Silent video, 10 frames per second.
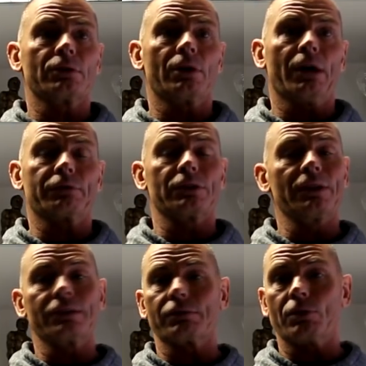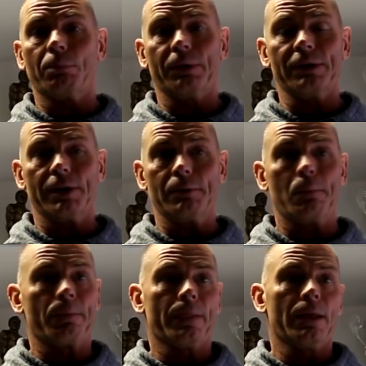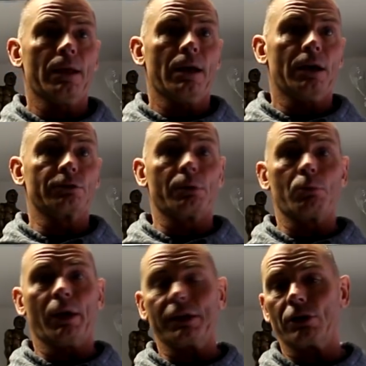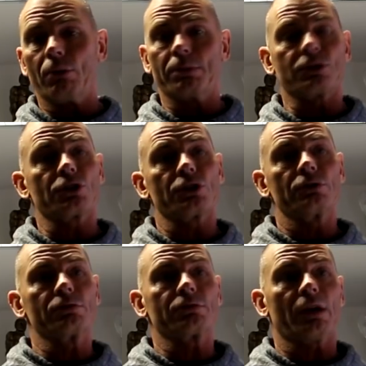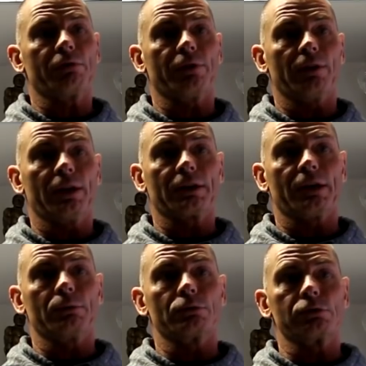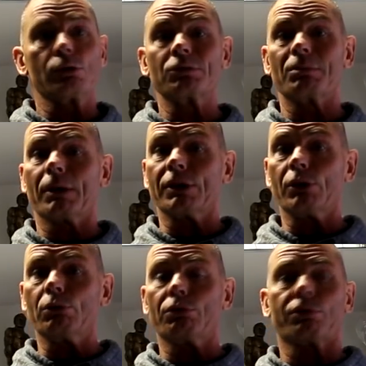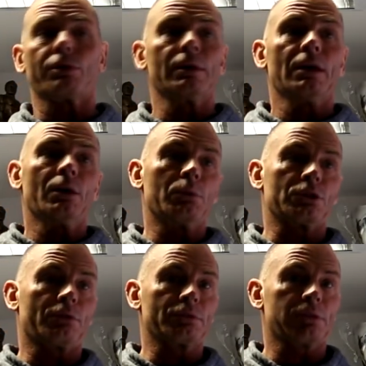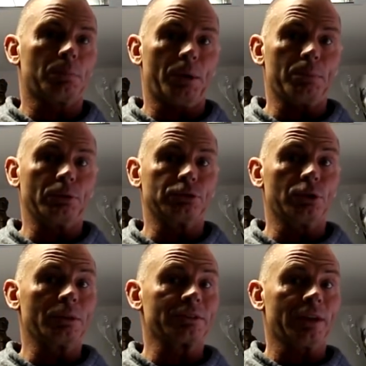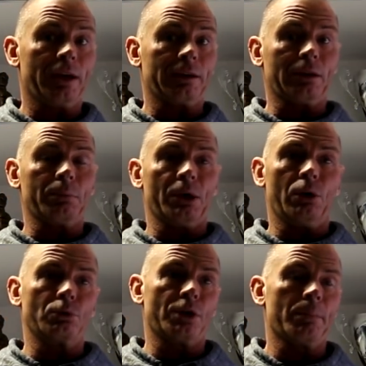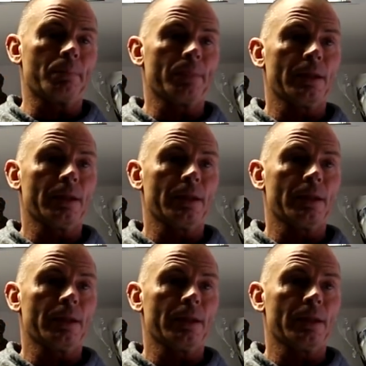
After years of competing and doing well in competitions, I felt like I was losing my youth, which obviously people do as they're getting a little bit older.